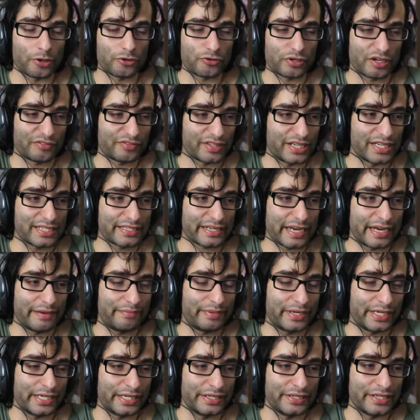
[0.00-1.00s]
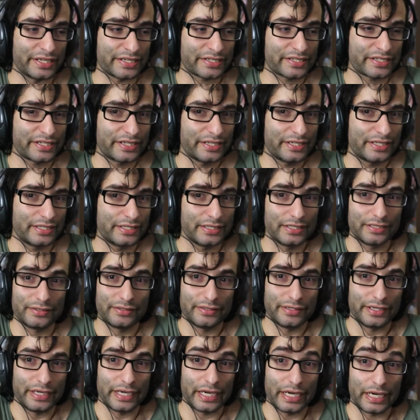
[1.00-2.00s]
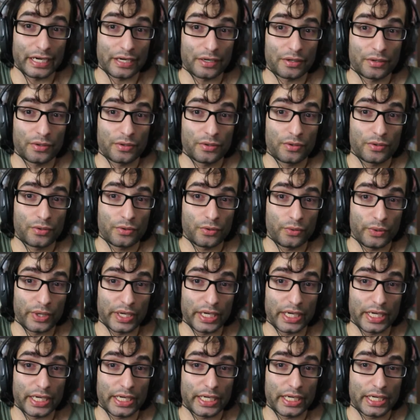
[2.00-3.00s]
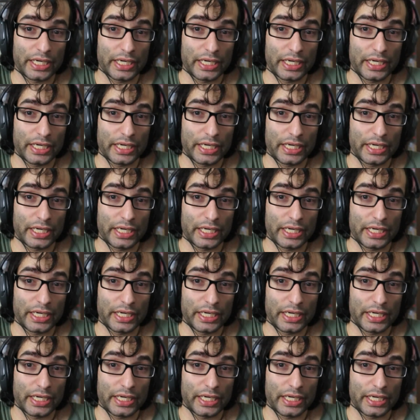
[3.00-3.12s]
wondering if there's gameplay in this. Here we